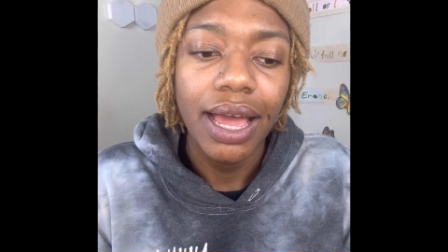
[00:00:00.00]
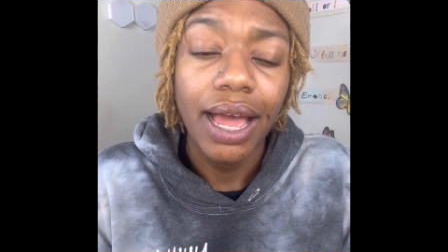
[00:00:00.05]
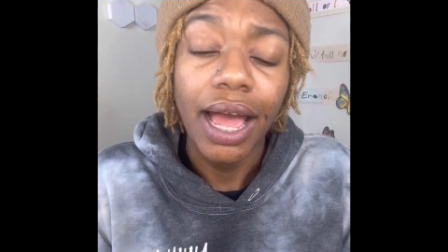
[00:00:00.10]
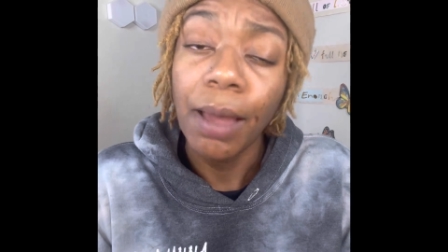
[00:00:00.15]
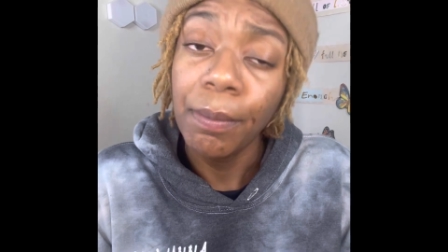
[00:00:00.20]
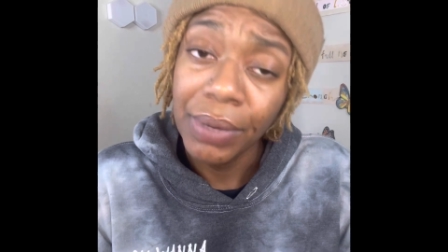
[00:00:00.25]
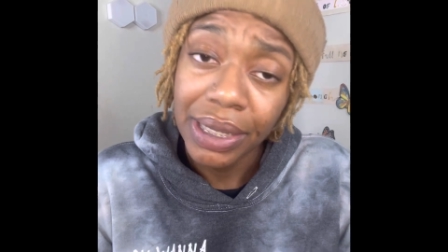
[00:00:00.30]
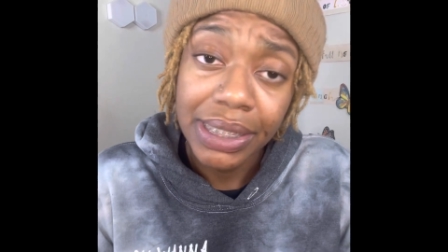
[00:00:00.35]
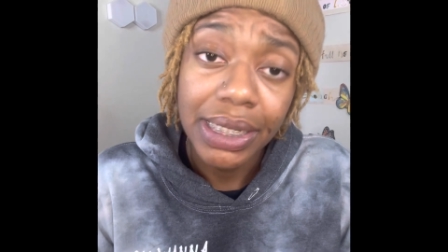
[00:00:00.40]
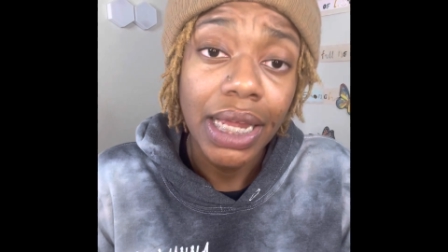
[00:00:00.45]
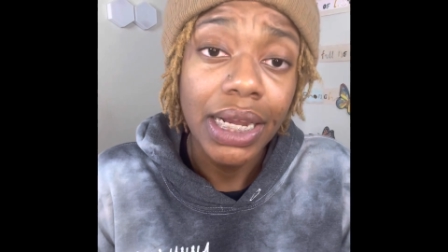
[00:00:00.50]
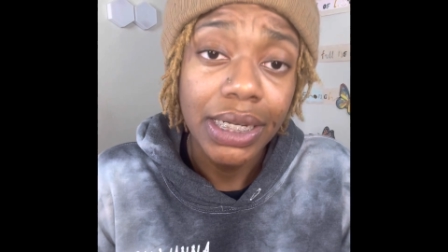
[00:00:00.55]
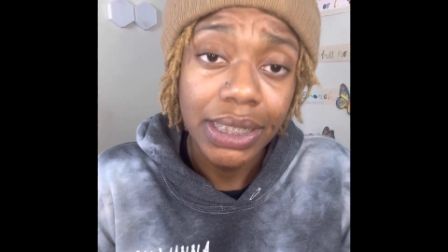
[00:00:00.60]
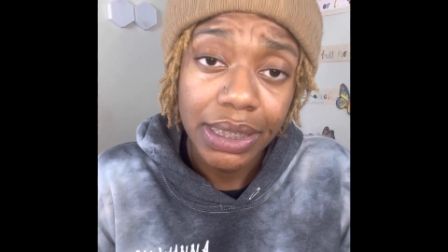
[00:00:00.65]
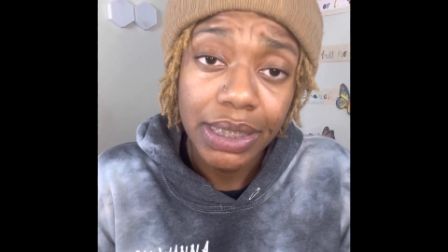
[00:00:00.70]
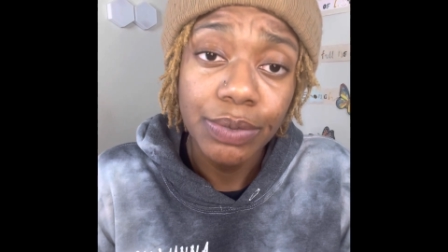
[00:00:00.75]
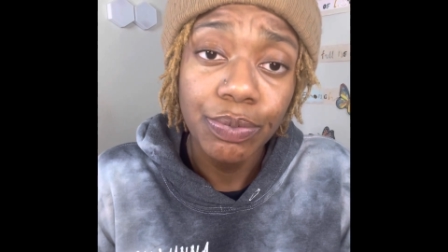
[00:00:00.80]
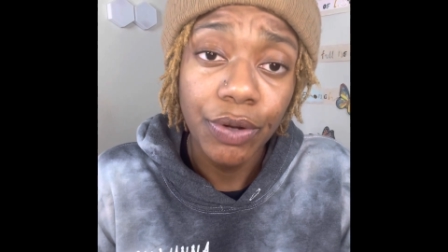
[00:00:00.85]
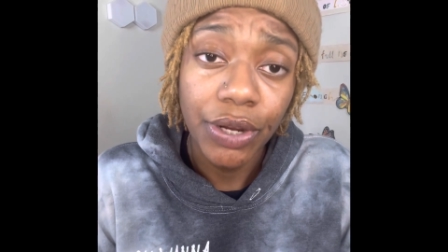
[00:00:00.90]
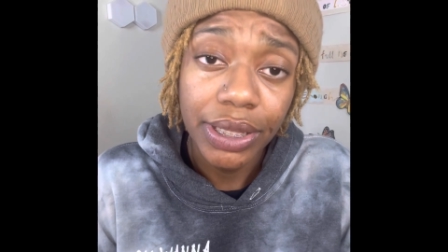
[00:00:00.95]
I'm excited
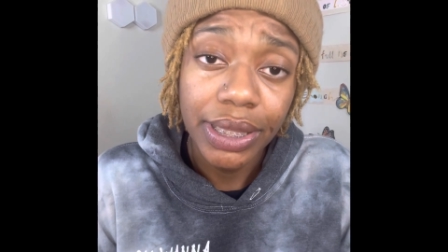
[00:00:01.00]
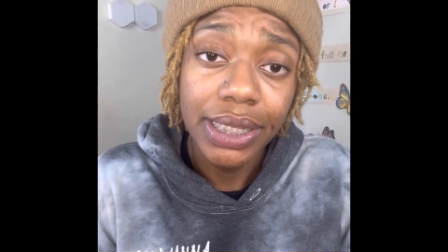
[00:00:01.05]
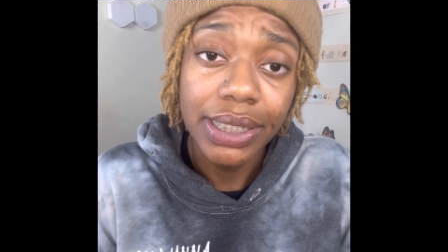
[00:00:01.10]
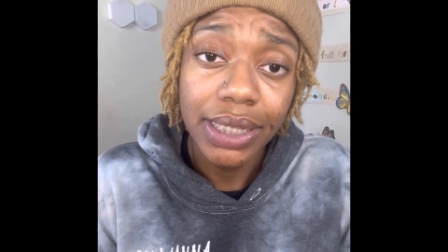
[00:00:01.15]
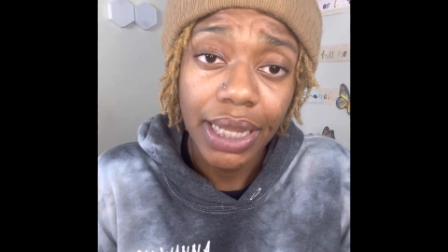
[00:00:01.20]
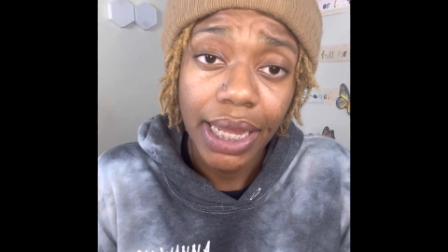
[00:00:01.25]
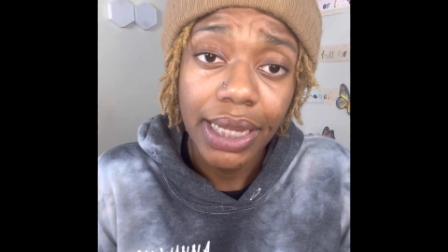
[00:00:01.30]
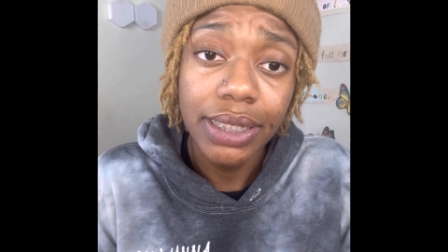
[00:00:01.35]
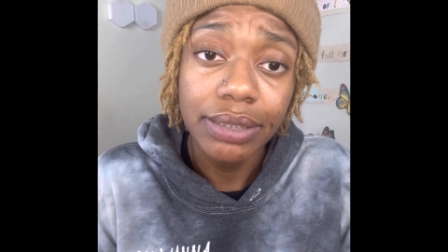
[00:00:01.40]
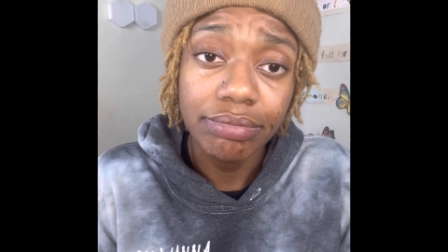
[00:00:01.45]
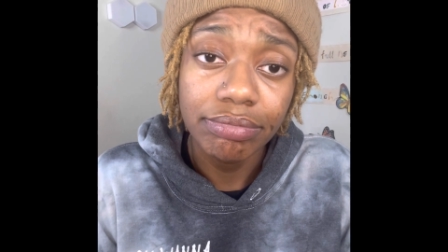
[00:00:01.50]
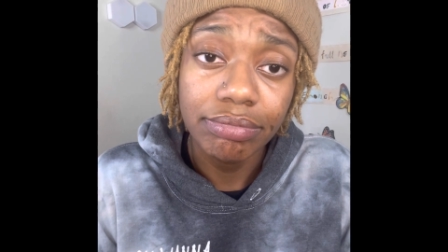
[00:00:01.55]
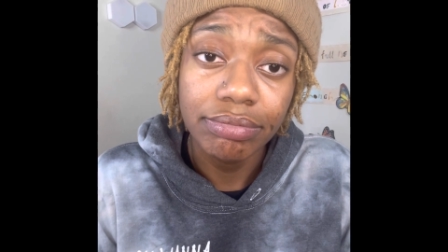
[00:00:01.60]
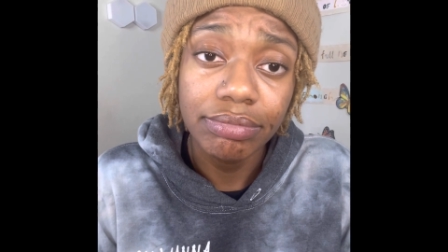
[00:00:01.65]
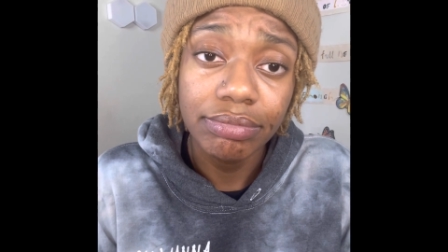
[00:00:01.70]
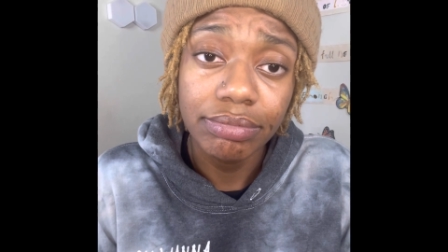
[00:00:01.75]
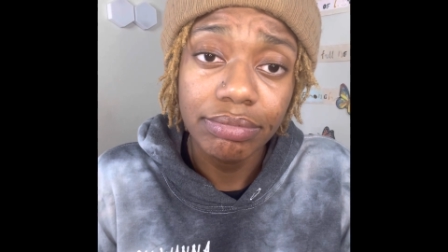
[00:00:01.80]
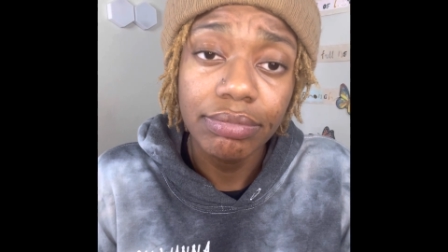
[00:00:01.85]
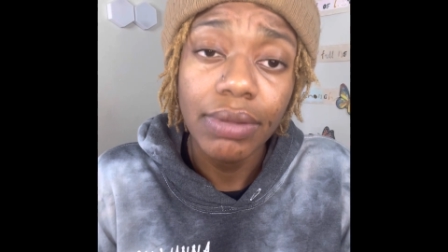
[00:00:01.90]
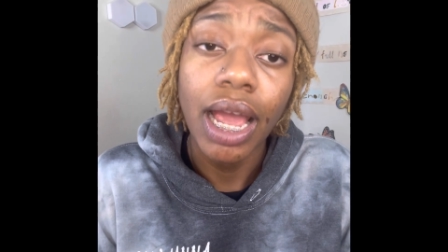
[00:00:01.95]
to spread this light.
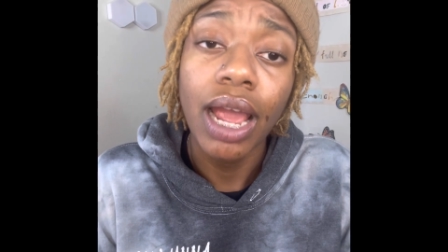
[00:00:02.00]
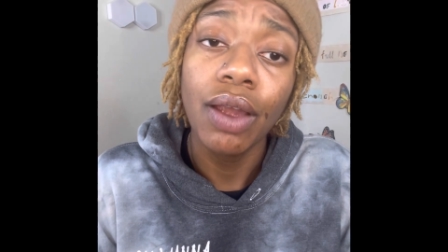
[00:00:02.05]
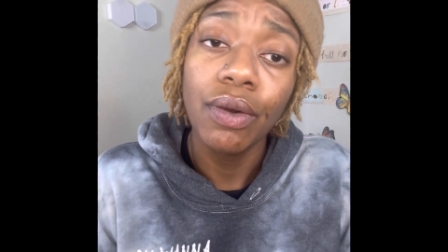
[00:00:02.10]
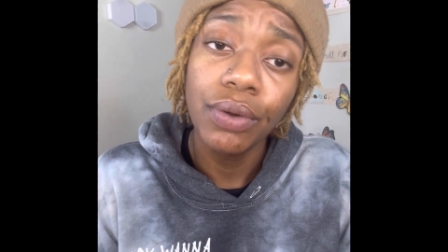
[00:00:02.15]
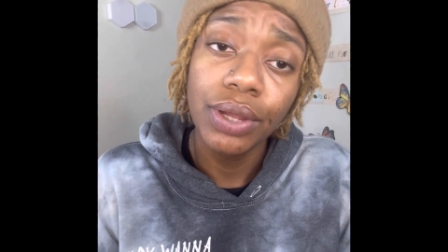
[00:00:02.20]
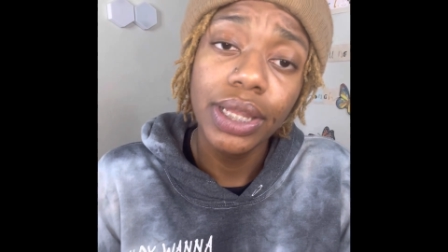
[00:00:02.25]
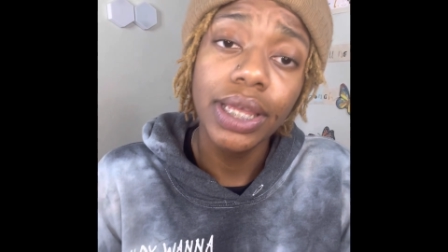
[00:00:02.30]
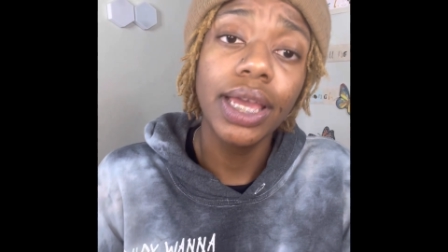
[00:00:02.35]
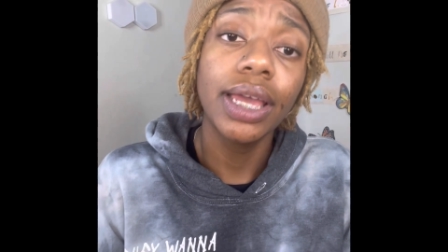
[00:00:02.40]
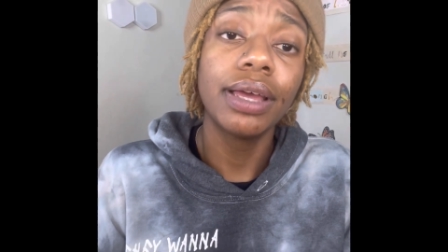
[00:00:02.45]
I really